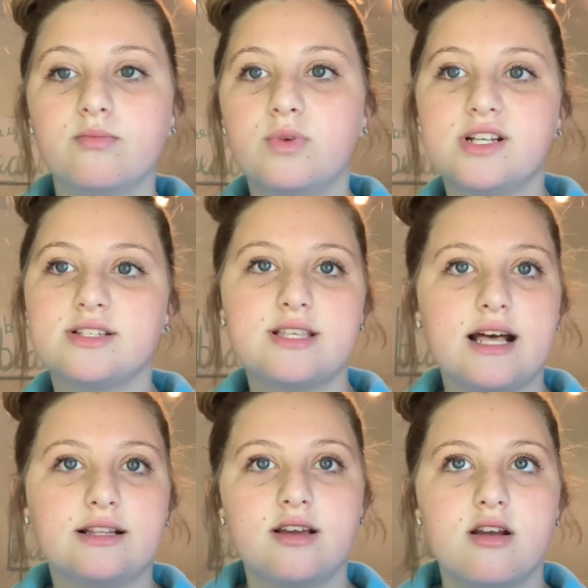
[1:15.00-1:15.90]
We just
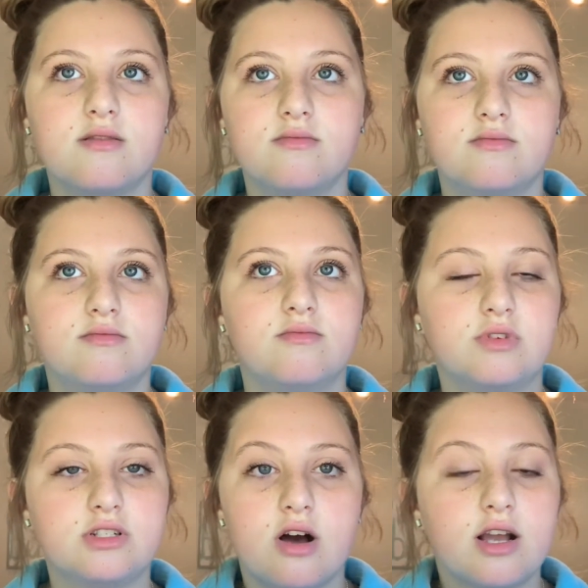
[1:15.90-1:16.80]
sat there and
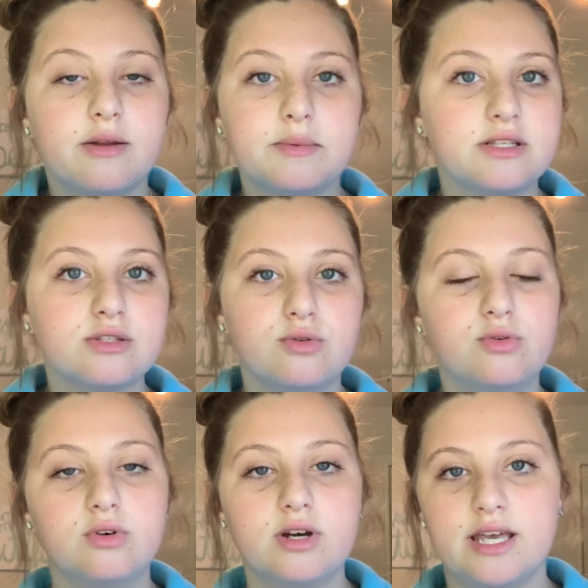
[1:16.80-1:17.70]
we're talking about
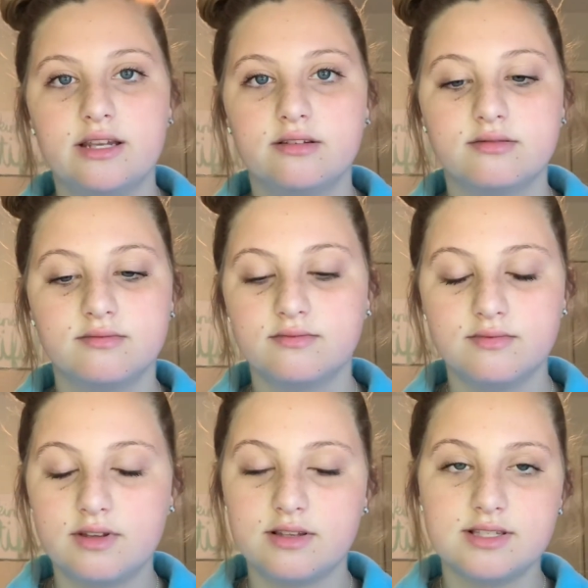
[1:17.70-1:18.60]
school and
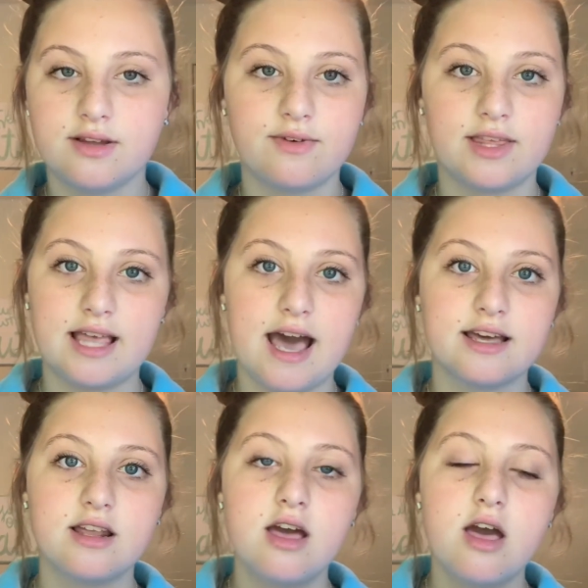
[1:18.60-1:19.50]
stuff like
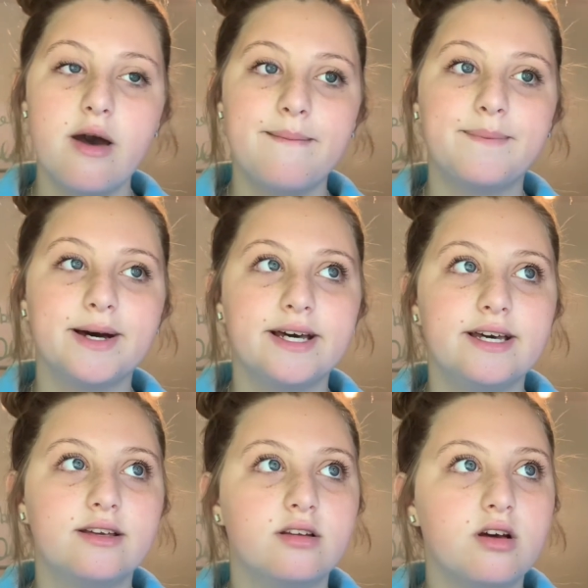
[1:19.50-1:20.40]
that.
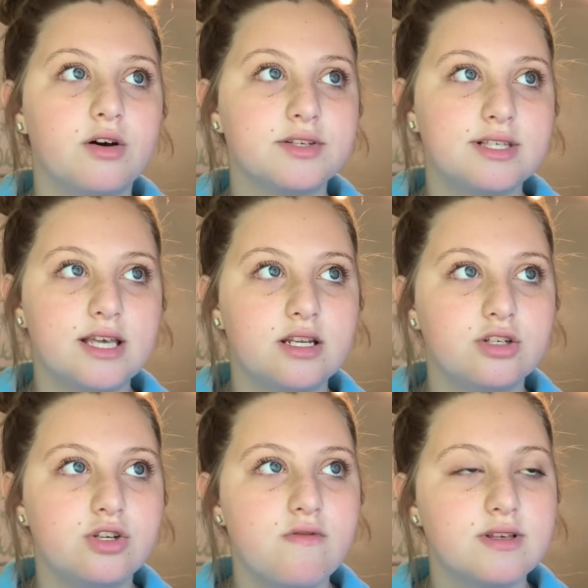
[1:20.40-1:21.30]
But all of a sudden
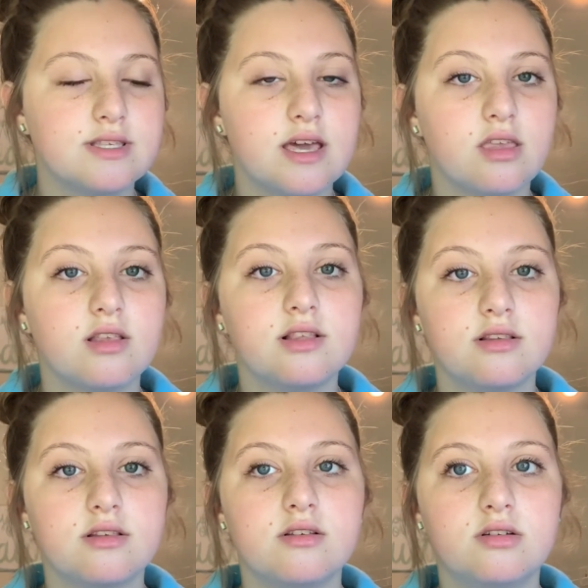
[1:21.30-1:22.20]
she was like,
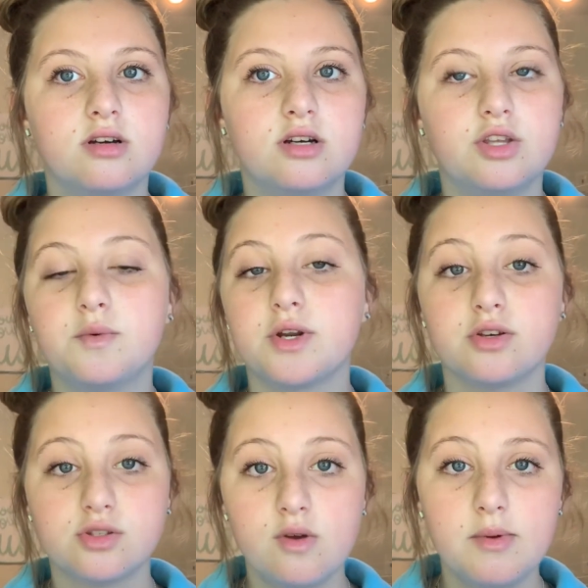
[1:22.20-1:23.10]
you want to
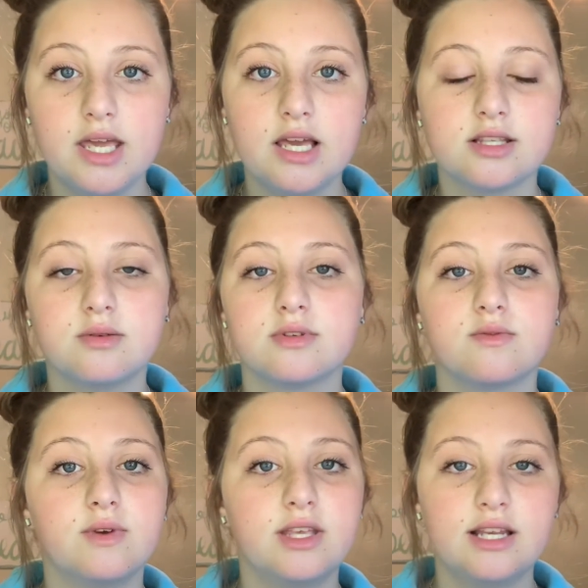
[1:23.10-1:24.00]
go swimming? Because it was
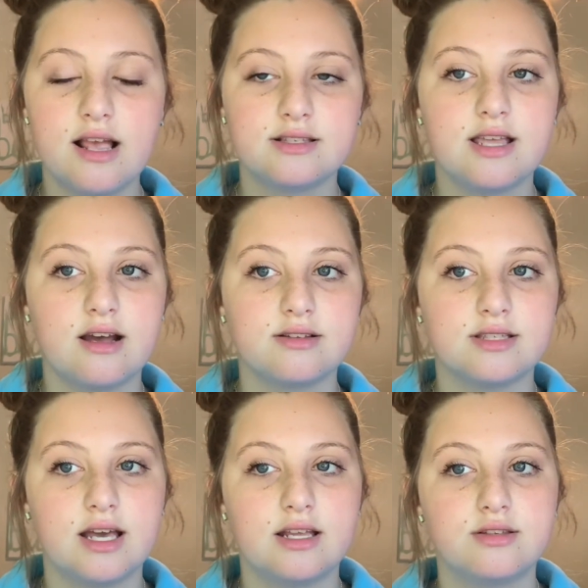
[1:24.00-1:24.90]
a really nice day
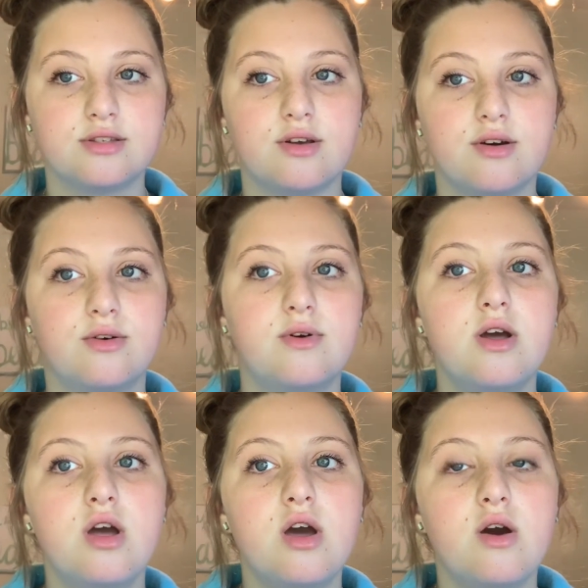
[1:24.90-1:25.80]
outside. So
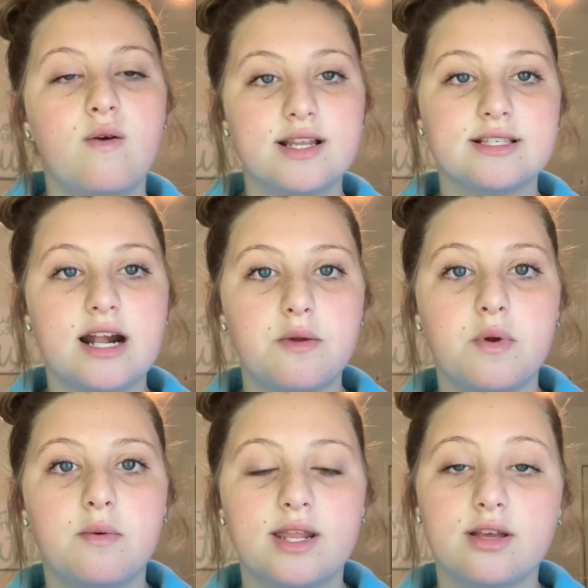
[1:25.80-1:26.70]
we decided
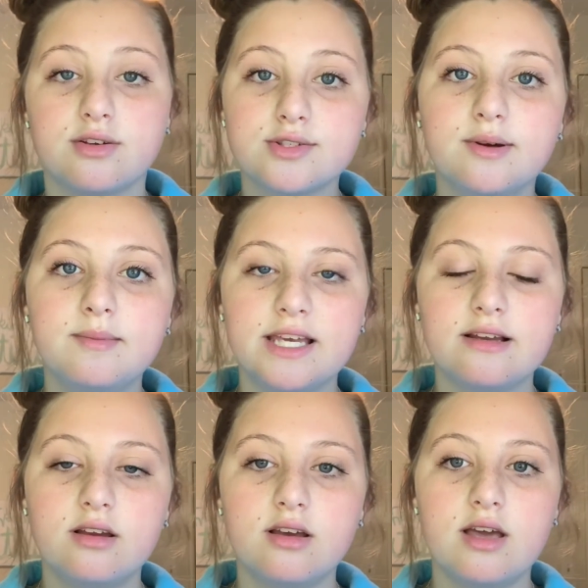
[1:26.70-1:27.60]
we wanted to go
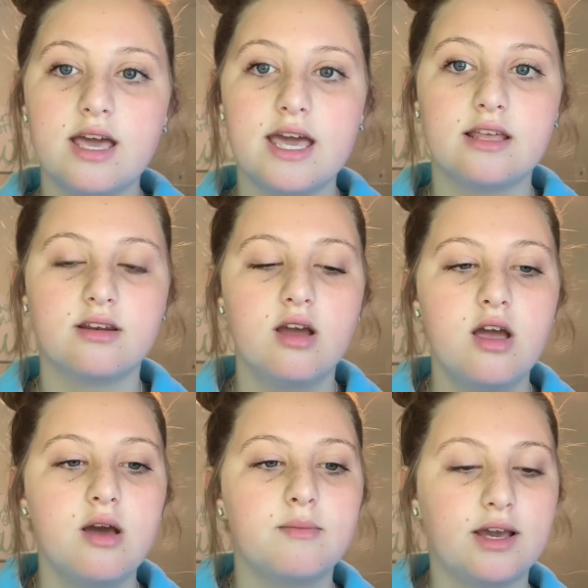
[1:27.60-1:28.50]
swimming. And
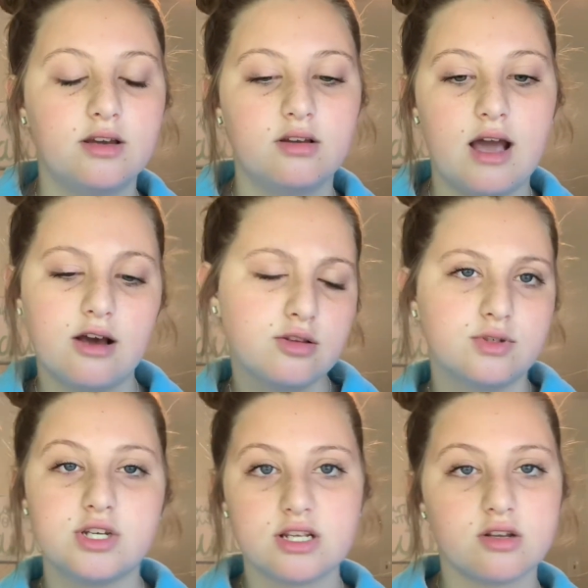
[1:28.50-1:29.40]
my house
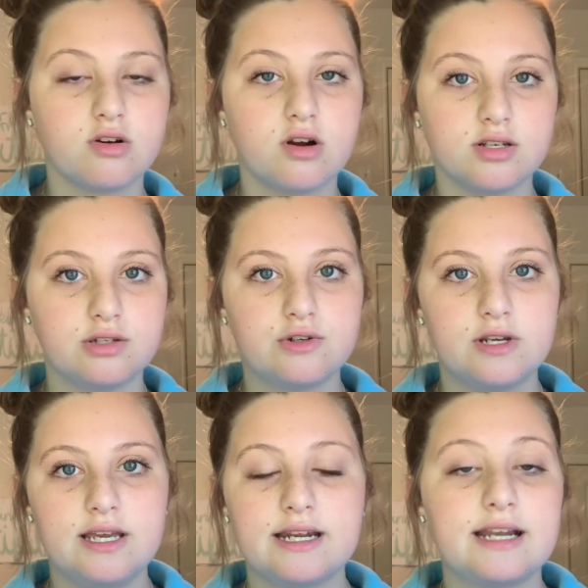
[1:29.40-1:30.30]
was just across the
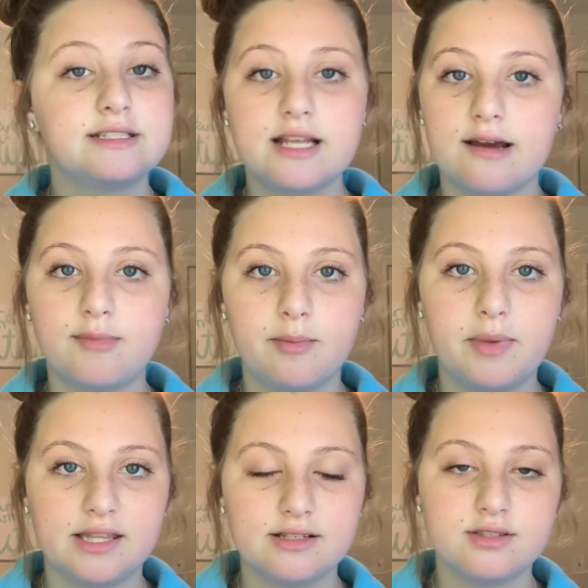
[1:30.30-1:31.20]
street and I didn't have my
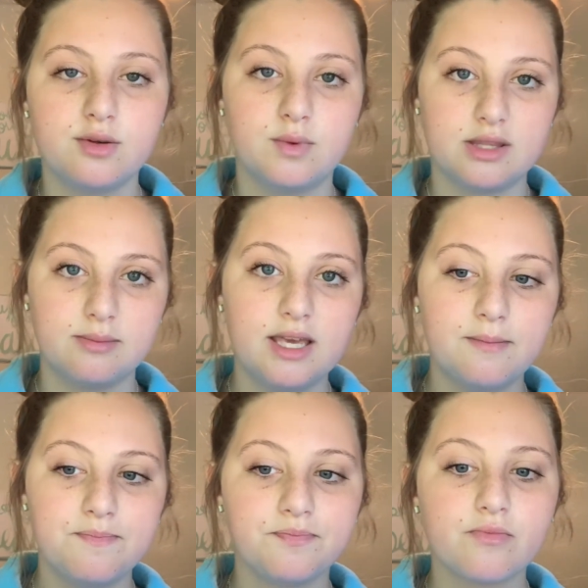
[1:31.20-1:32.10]
bathing suit with
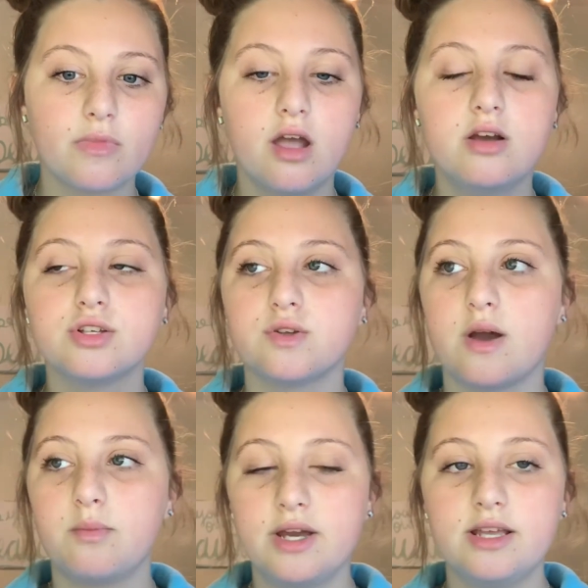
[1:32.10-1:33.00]
me. So
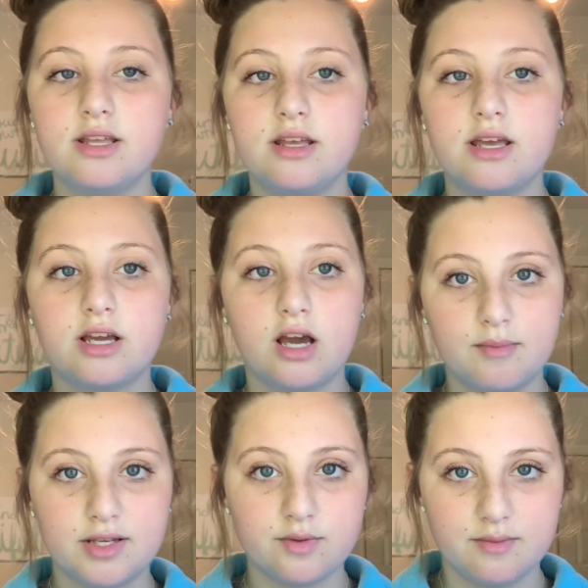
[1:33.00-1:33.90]
I went and
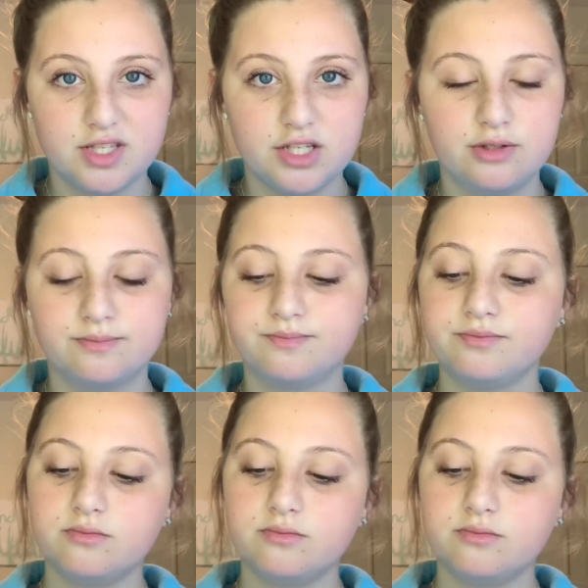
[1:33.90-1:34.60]
got my swimsuit.